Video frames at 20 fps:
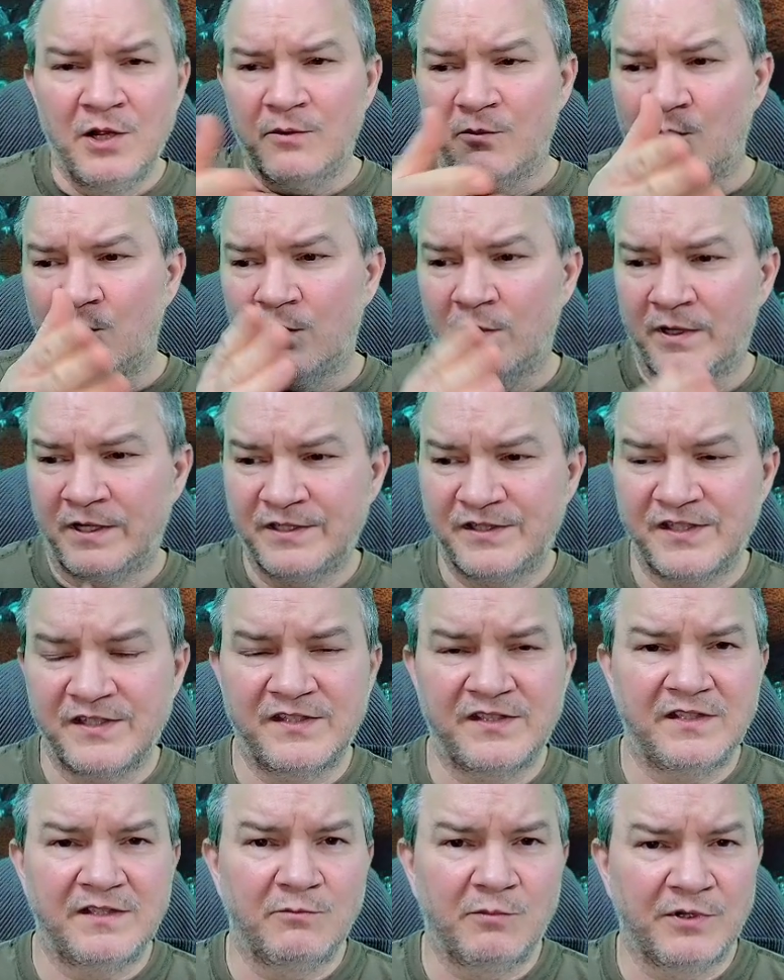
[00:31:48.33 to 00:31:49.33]
where's
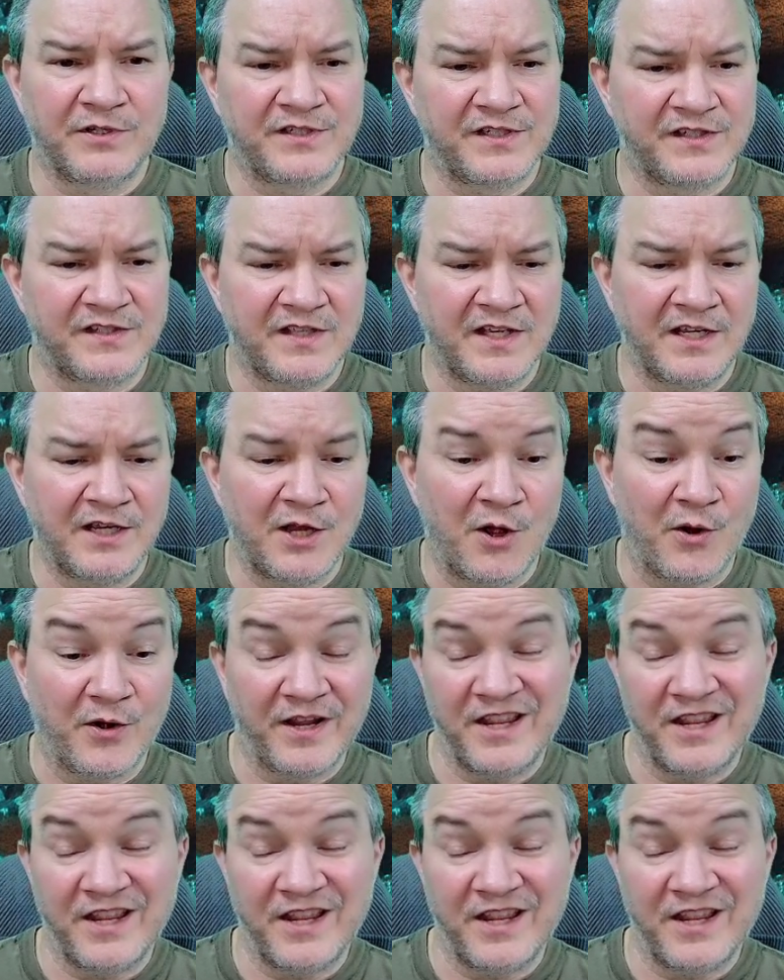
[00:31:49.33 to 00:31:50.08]
this thing going.